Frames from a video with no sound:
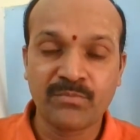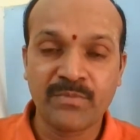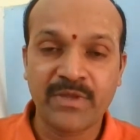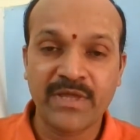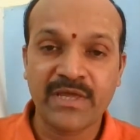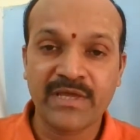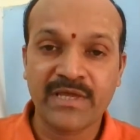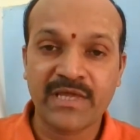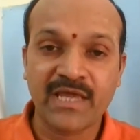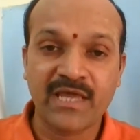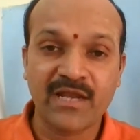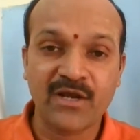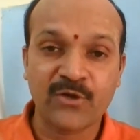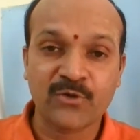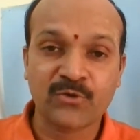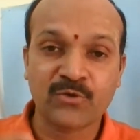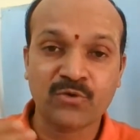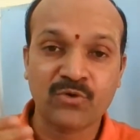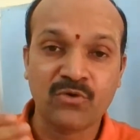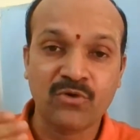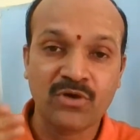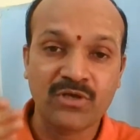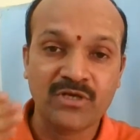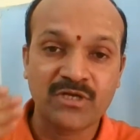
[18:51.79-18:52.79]
make
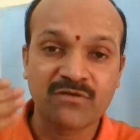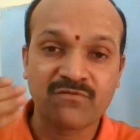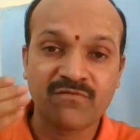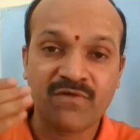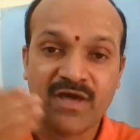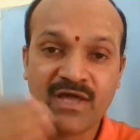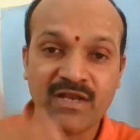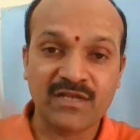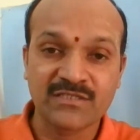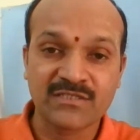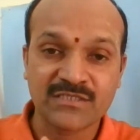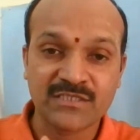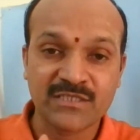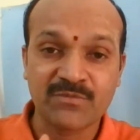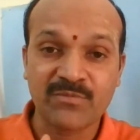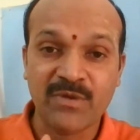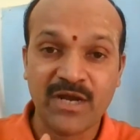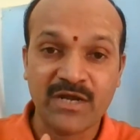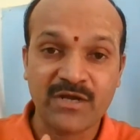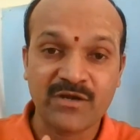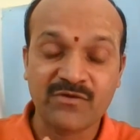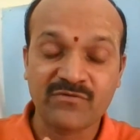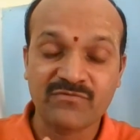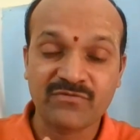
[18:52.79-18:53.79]
electron in valency
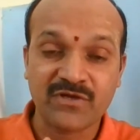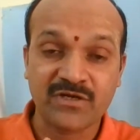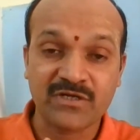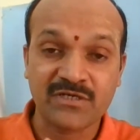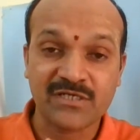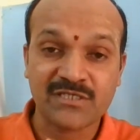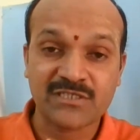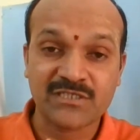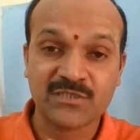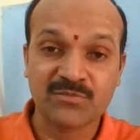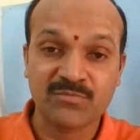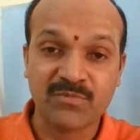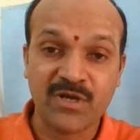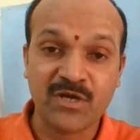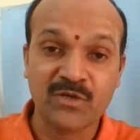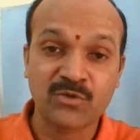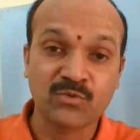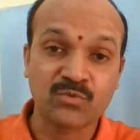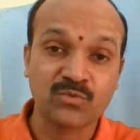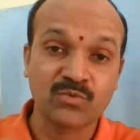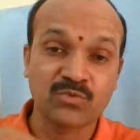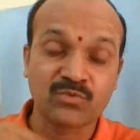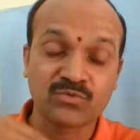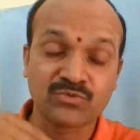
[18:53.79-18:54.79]
band of conduction band
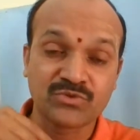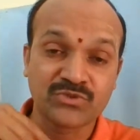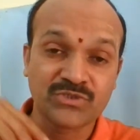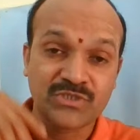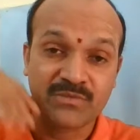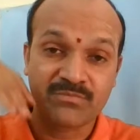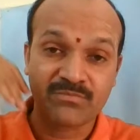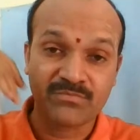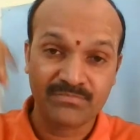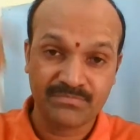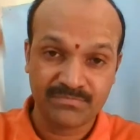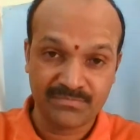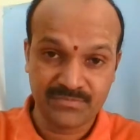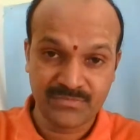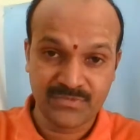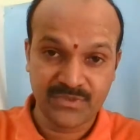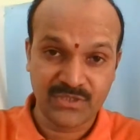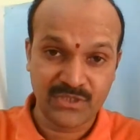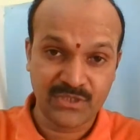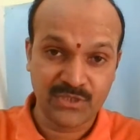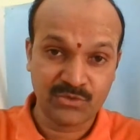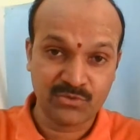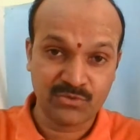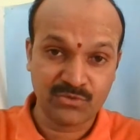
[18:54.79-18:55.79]
to jump
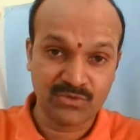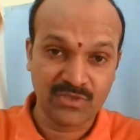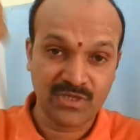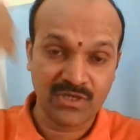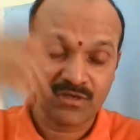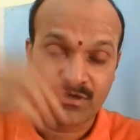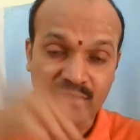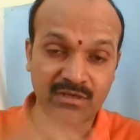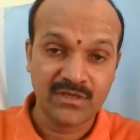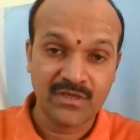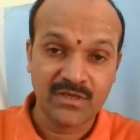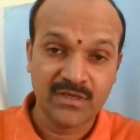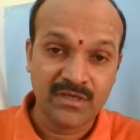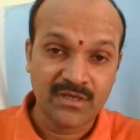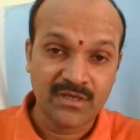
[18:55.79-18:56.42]
into the